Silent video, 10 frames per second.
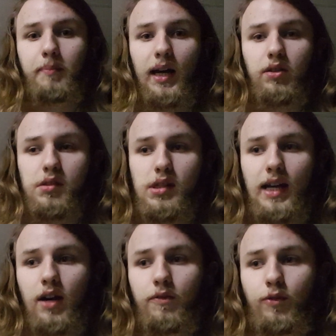medals
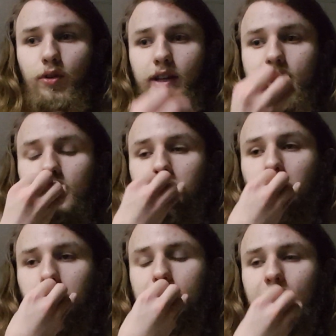now for it.
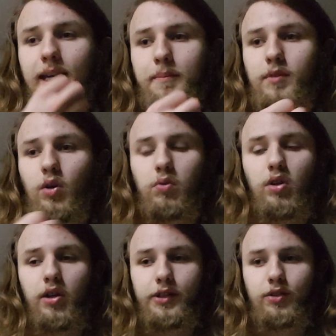I'm no
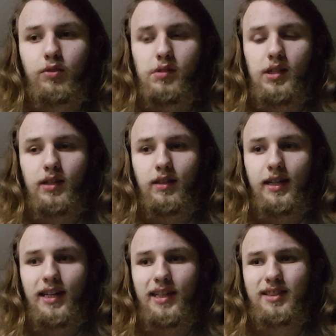longer using
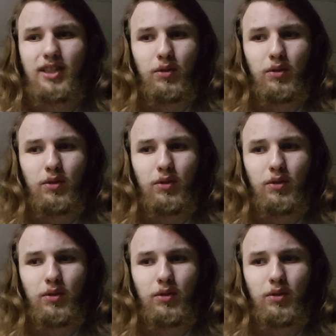like